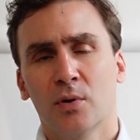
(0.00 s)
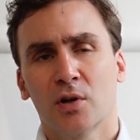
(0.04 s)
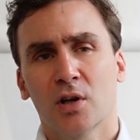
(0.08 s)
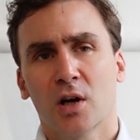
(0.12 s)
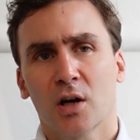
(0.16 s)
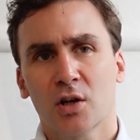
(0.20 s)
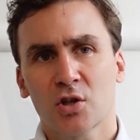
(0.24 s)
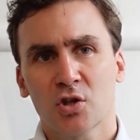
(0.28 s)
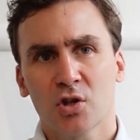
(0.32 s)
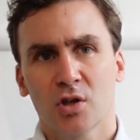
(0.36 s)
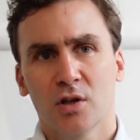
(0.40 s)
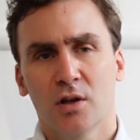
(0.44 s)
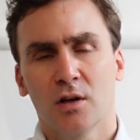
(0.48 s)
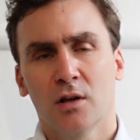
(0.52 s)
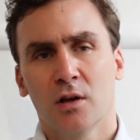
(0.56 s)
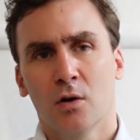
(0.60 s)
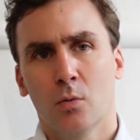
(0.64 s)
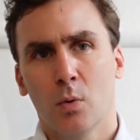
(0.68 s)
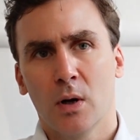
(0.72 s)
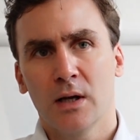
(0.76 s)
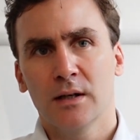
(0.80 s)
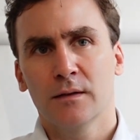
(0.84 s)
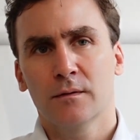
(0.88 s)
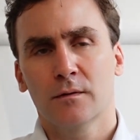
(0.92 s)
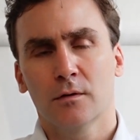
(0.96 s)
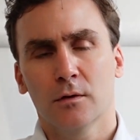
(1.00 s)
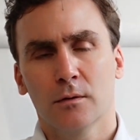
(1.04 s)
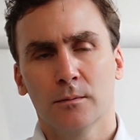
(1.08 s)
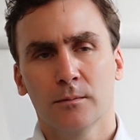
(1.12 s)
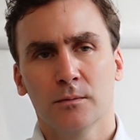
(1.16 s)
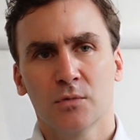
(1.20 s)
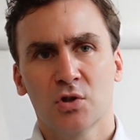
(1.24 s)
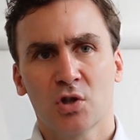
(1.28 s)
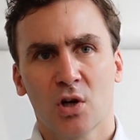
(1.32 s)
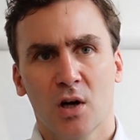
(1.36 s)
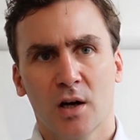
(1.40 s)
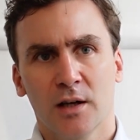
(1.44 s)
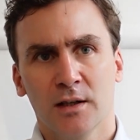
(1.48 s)
production away
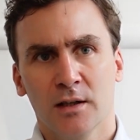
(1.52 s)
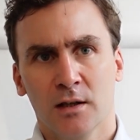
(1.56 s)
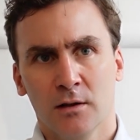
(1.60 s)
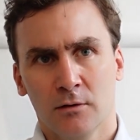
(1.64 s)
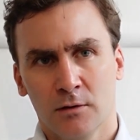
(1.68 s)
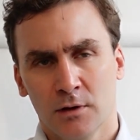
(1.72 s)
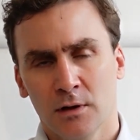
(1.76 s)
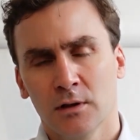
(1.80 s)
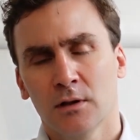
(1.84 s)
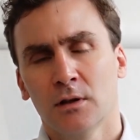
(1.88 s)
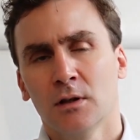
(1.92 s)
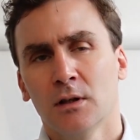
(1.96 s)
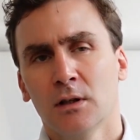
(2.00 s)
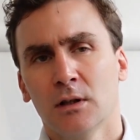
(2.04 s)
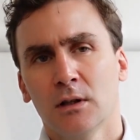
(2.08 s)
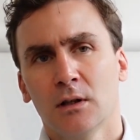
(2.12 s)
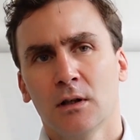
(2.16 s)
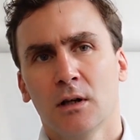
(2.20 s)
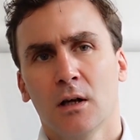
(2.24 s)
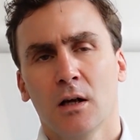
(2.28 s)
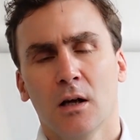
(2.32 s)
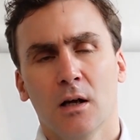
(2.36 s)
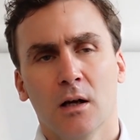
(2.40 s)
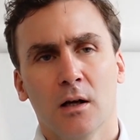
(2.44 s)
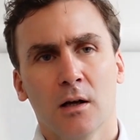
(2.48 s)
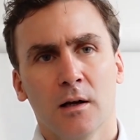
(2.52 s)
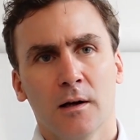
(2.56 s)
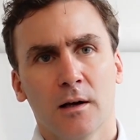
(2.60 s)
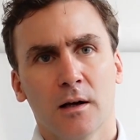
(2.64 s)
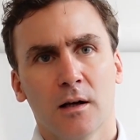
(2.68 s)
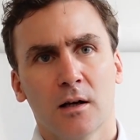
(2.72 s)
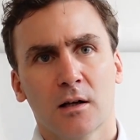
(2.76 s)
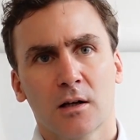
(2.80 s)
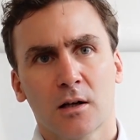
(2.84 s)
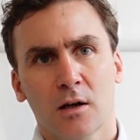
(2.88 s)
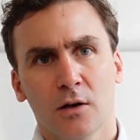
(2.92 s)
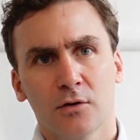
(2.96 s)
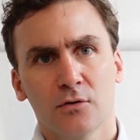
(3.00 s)
from China and
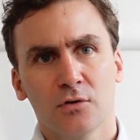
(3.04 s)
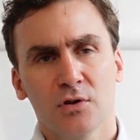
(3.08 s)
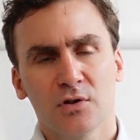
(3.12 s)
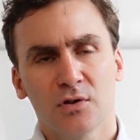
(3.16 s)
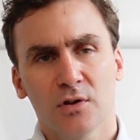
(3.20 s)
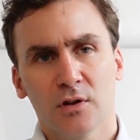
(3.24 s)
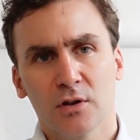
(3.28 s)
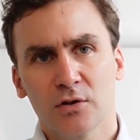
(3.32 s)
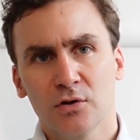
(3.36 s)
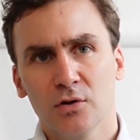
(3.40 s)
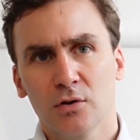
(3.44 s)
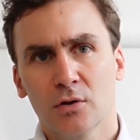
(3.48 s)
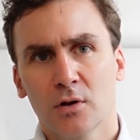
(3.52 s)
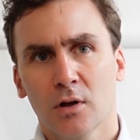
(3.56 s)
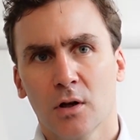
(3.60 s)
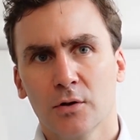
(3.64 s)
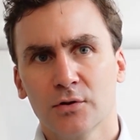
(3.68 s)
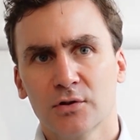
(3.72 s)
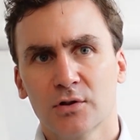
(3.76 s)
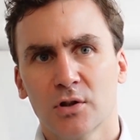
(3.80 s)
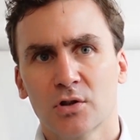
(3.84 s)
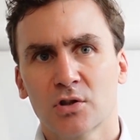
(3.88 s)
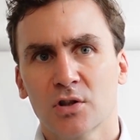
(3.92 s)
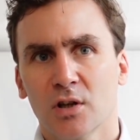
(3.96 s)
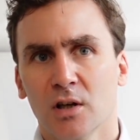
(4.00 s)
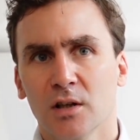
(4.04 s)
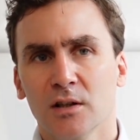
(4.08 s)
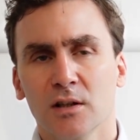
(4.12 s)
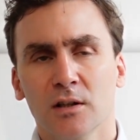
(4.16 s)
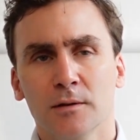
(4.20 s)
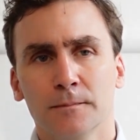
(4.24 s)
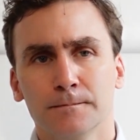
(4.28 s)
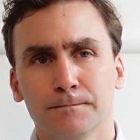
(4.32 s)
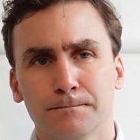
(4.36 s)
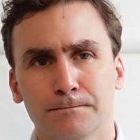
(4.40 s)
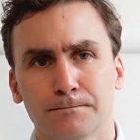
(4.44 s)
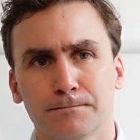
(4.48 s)
countries that are too close to China.